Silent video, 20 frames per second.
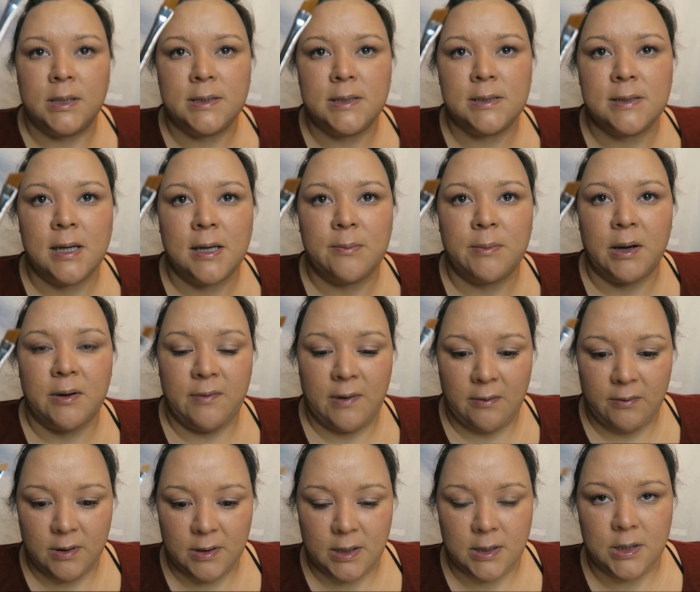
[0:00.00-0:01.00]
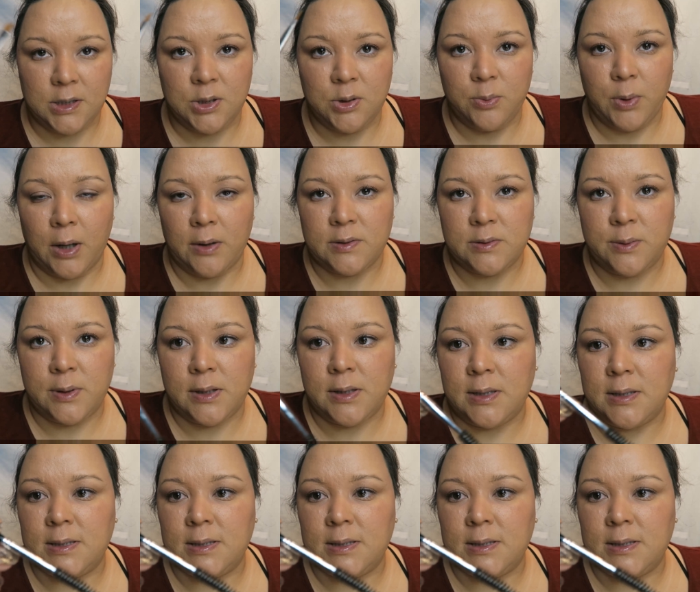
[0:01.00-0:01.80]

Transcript: This is like my favorite thing to do brows with.